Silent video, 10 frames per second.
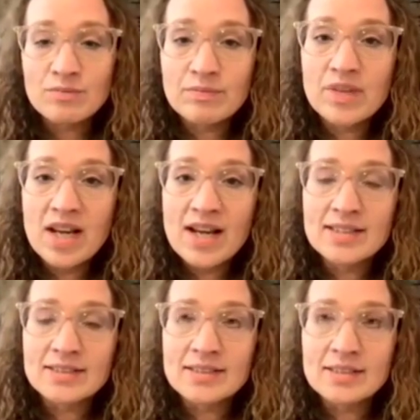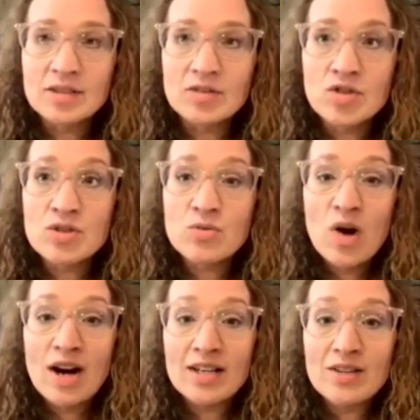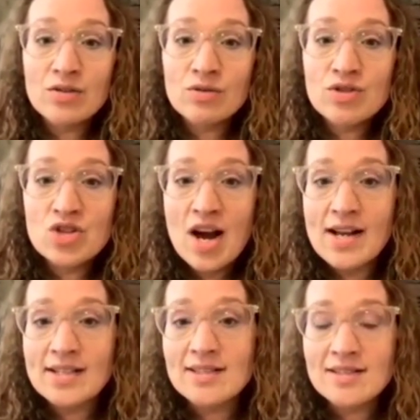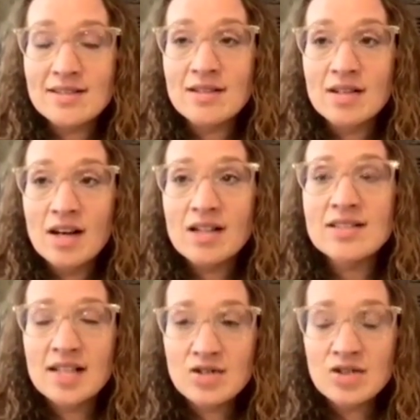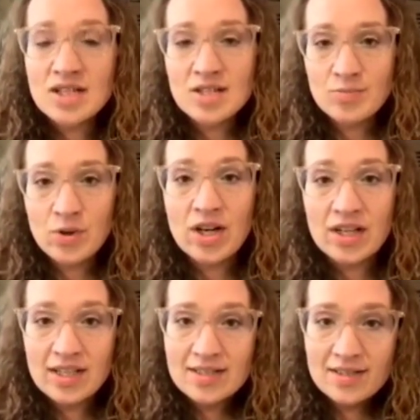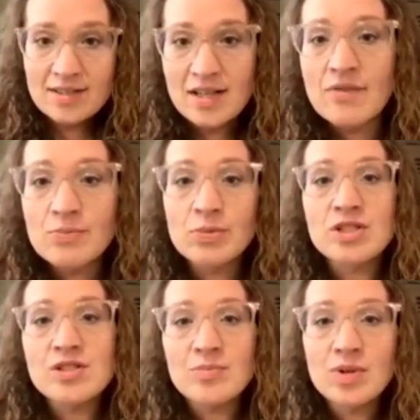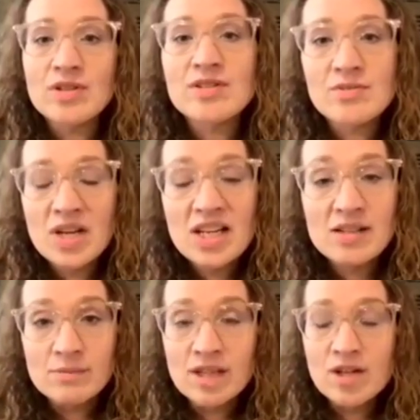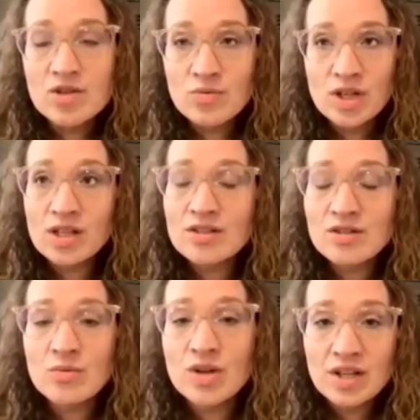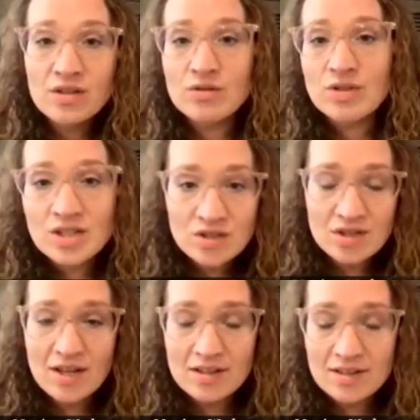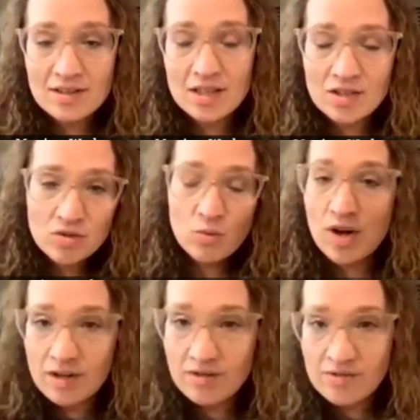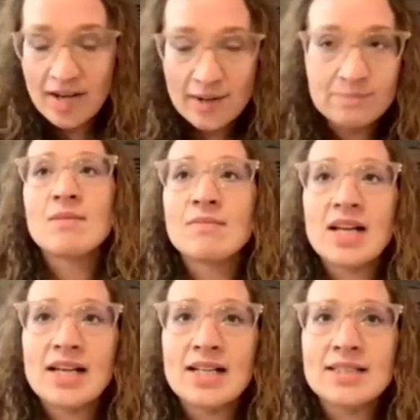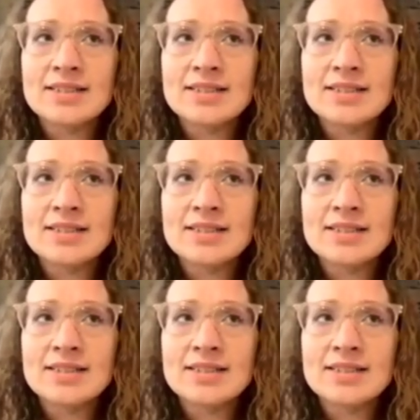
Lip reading: and just walking through John's, essentially his book. It's the 7 Principles of Making Marriage Work, so working through each one of them, and